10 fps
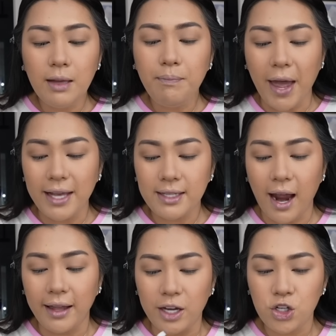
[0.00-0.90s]
the best
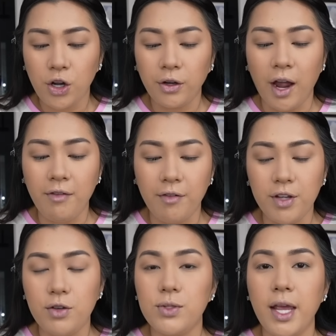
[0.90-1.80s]
eyelash curler I've ever
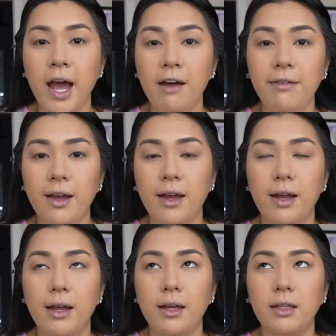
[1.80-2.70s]
used. They have
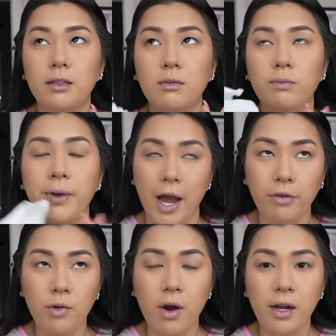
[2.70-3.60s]
a
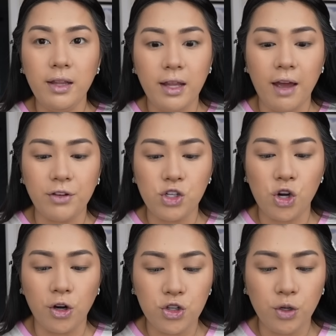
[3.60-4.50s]
battery one and then they have a
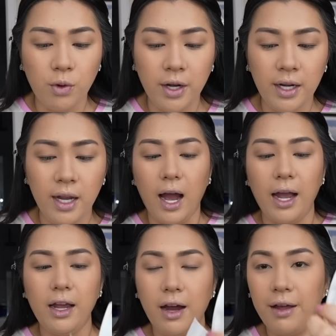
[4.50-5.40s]
charger one.
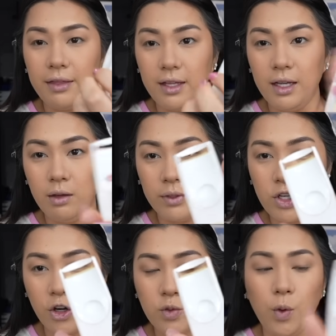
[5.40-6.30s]
I got the
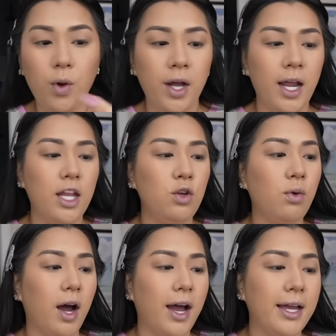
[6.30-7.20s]
rechargeable one and you
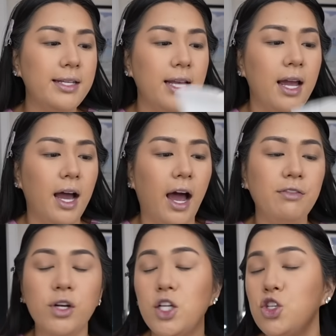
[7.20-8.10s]
guys,
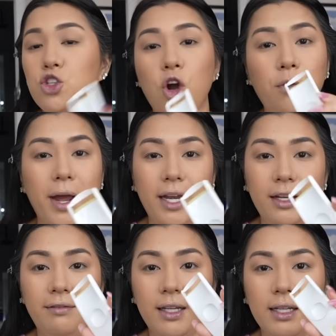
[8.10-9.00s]
I've tried so many
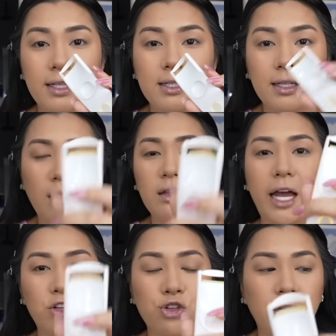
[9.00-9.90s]
of these
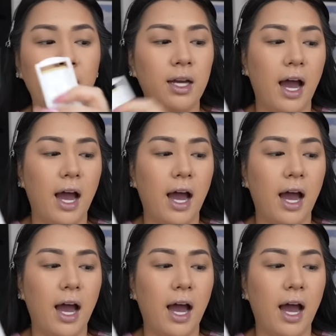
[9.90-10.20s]
electric